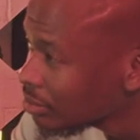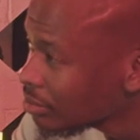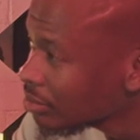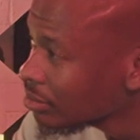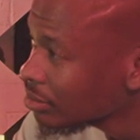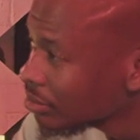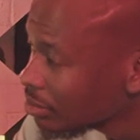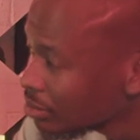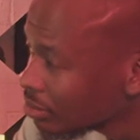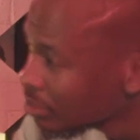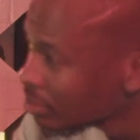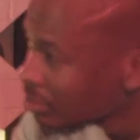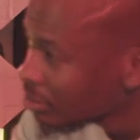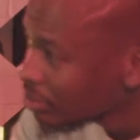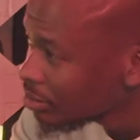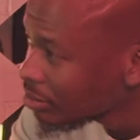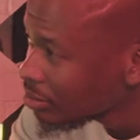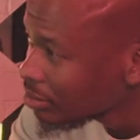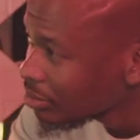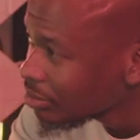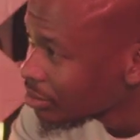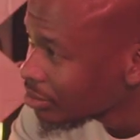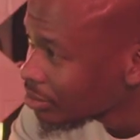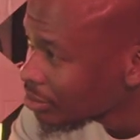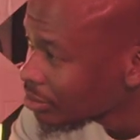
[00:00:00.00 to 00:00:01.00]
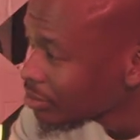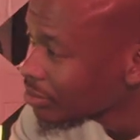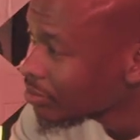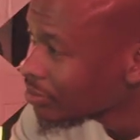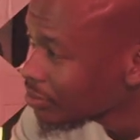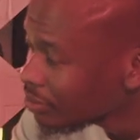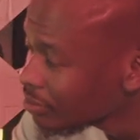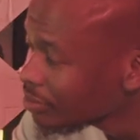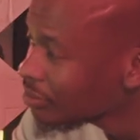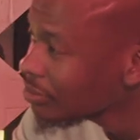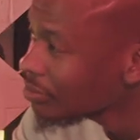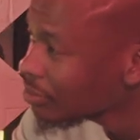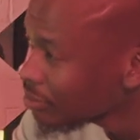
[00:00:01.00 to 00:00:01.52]
it for cloud or
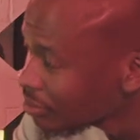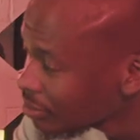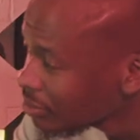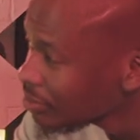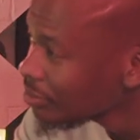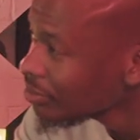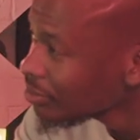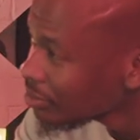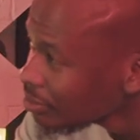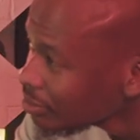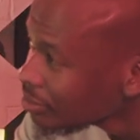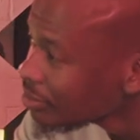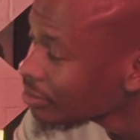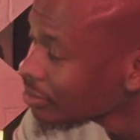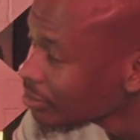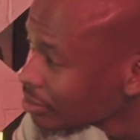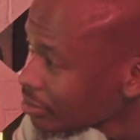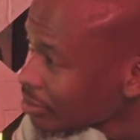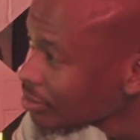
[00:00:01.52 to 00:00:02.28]
for anything.